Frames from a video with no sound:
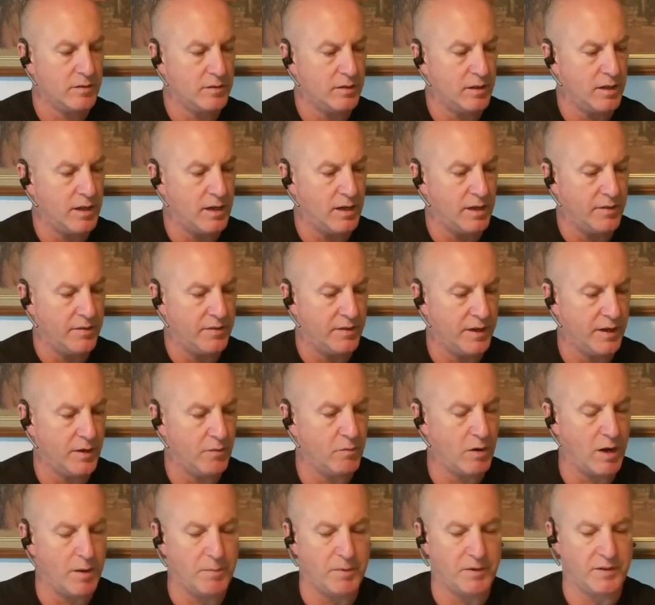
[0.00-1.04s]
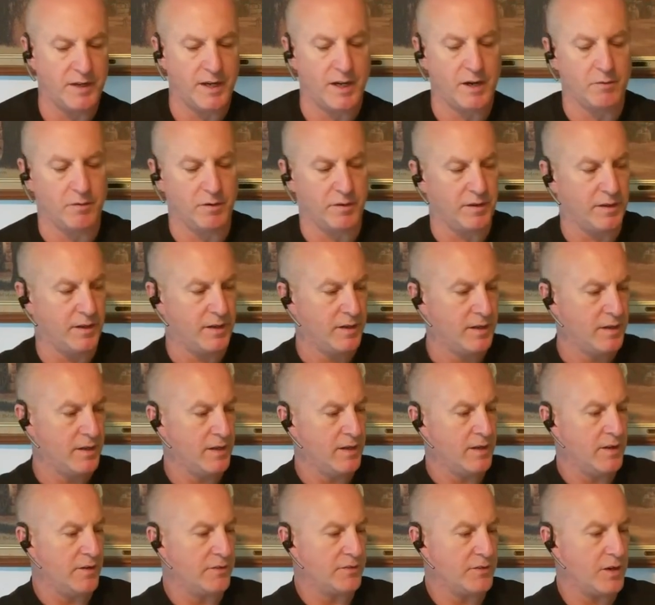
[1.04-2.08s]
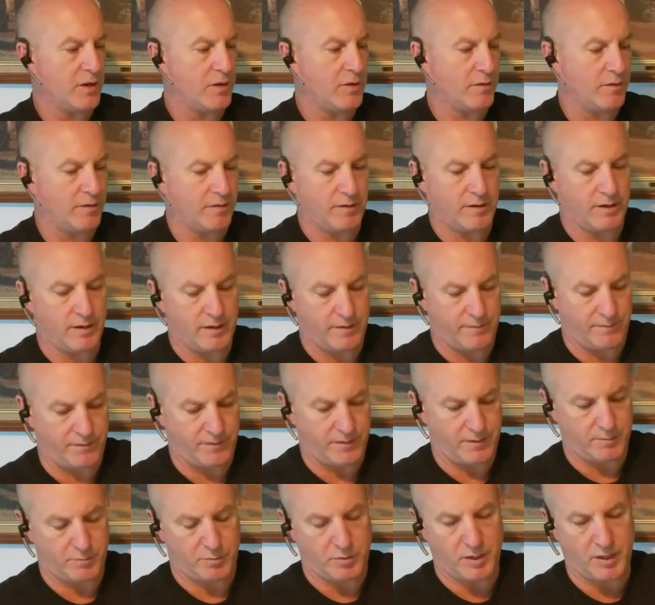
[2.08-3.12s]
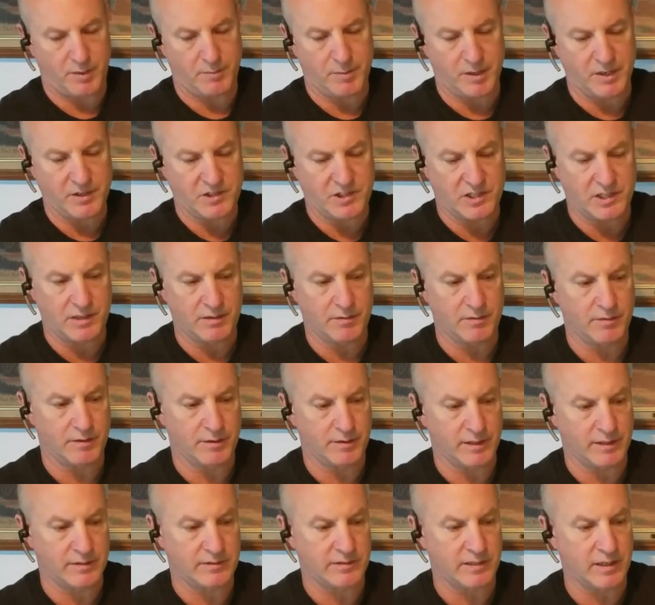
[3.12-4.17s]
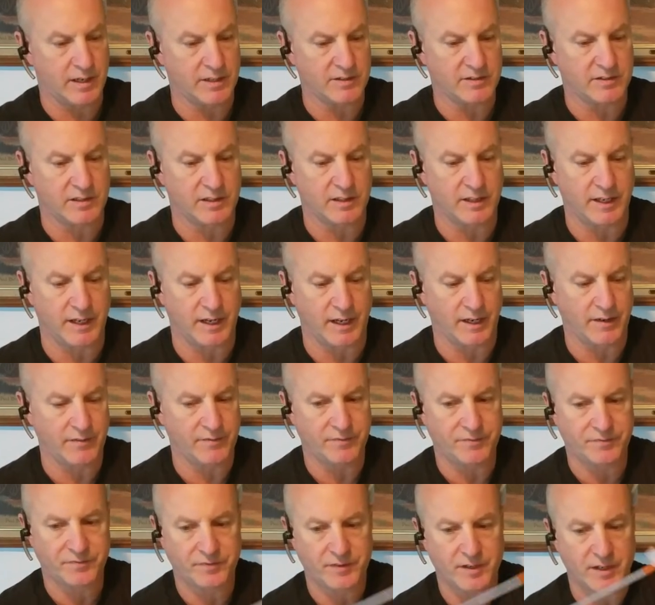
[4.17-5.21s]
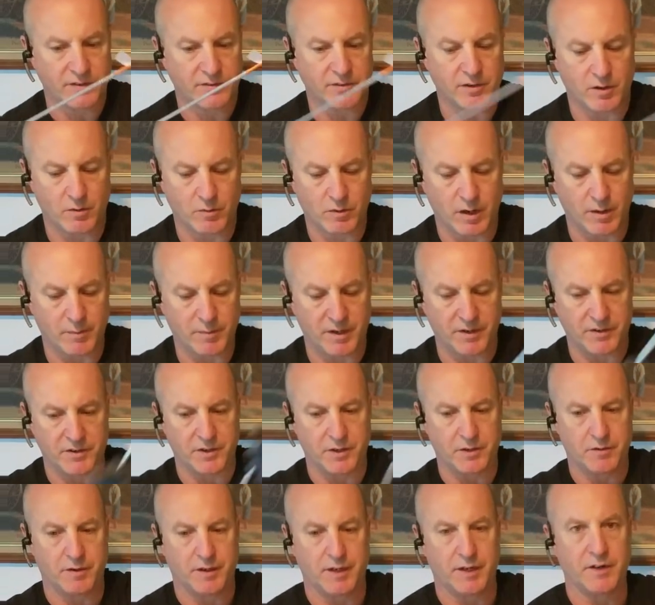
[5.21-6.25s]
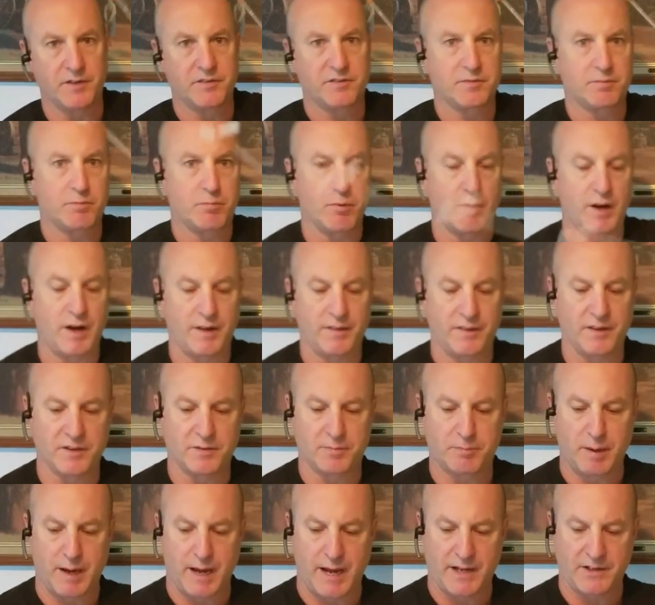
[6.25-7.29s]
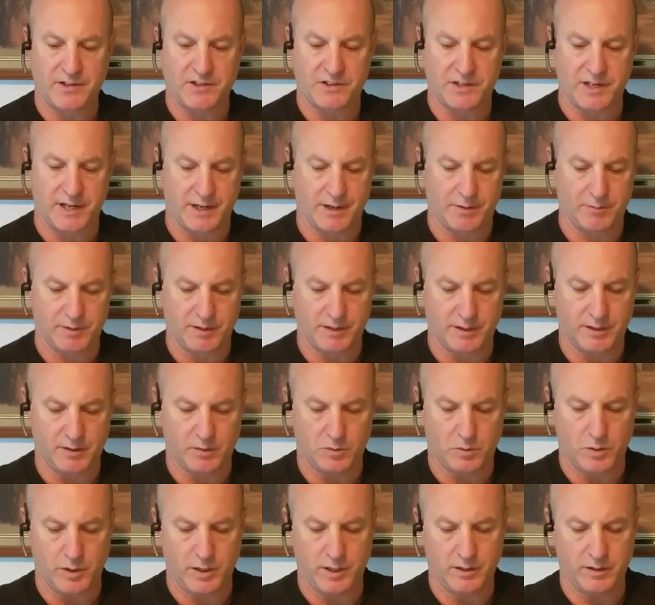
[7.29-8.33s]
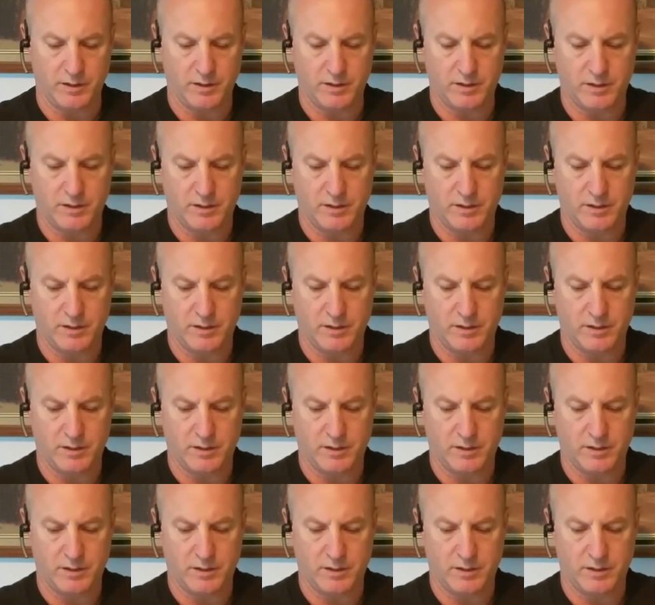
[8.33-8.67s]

cloth that I wipe it down with. So pretty much this gun's clean. So what I'm going to do is spray this patch down with a little oil.